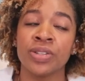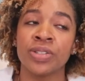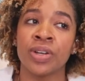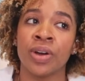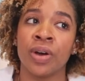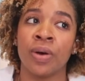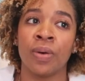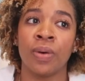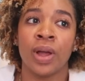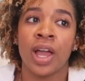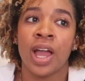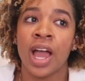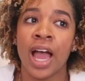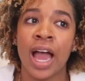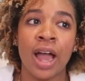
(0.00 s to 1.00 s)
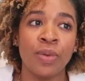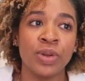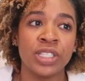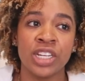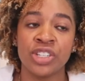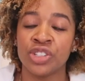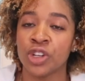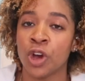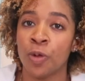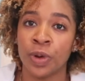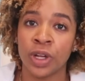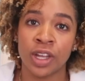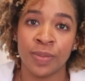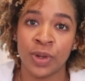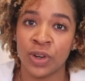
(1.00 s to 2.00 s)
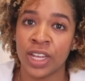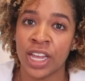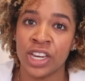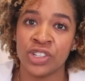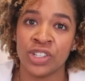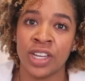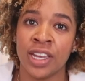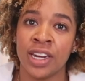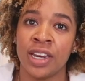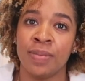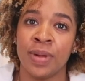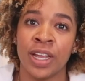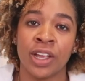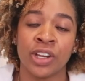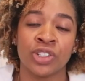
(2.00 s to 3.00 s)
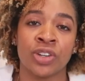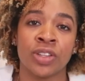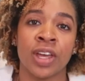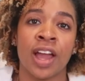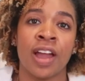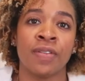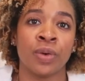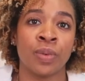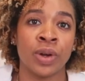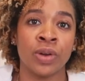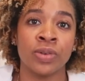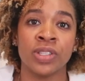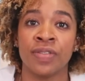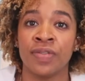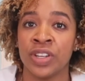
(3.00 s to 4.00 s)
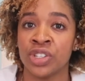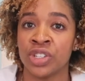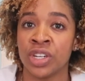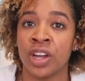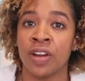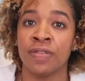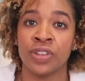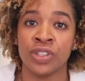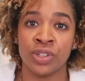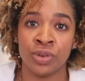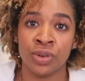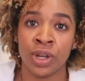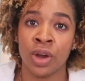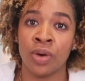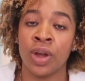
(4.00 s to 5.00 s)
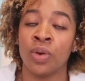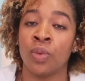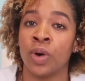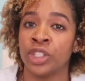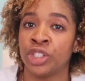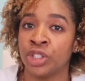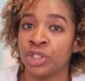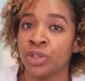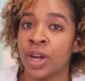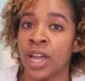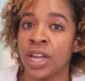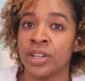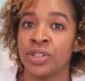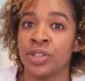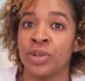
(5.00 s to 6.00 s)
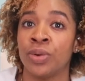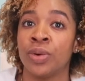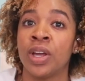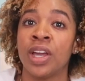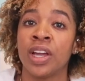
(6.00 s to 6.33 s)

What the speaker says: So I would say just open communication and making sure that everyone knows the vision of the studio and what you're trying to